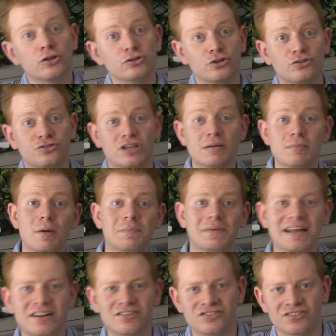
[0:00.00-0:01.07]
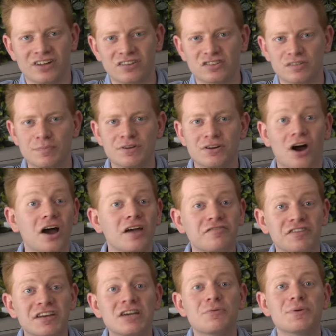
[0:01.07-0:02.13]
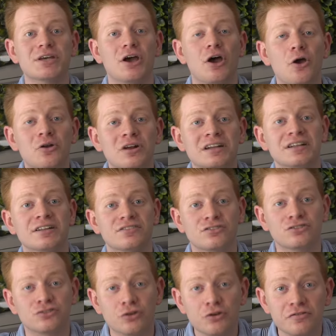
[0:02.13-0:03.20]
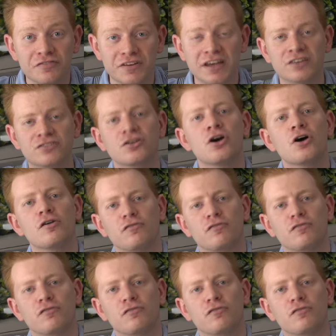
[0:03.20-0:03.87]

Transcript: To sum up, ladies and gentlemen, I think we only need two things